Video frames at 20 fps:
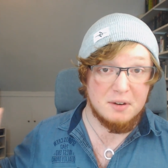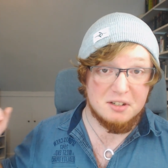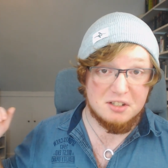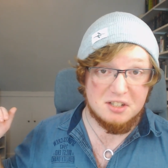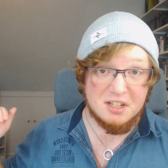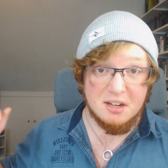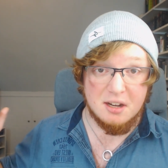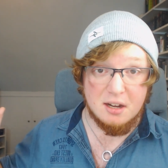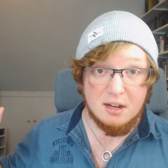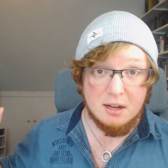of an
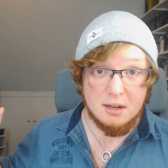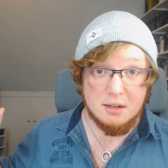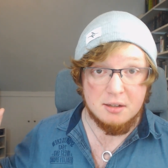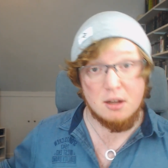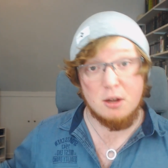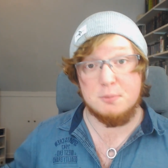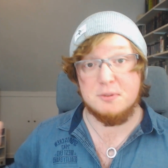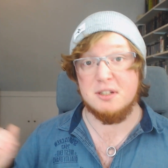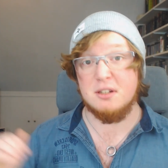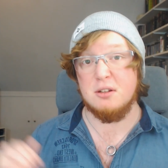CR
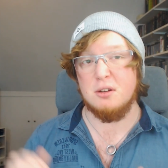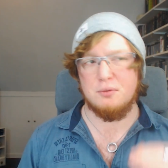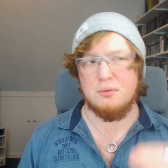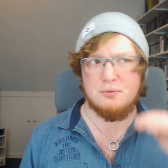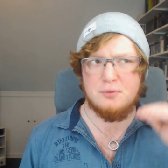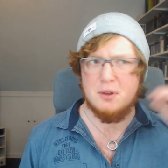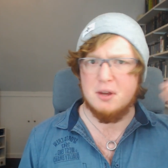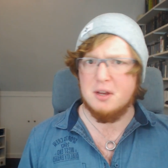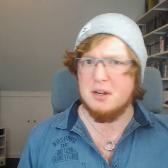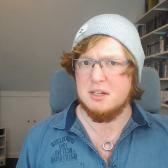up till
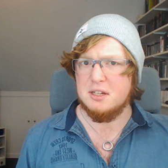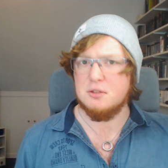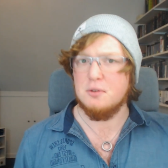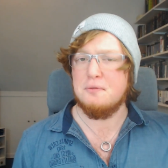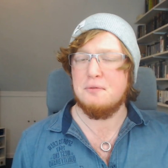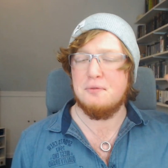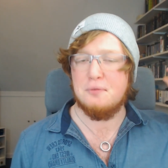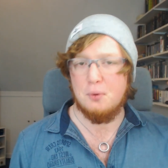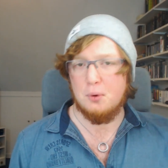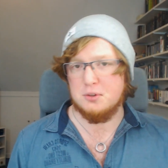30
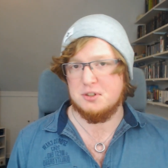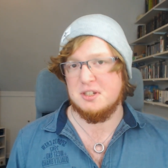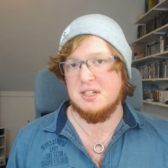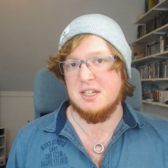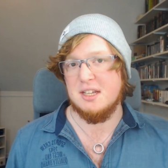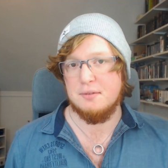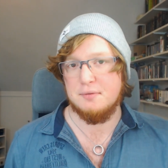to 40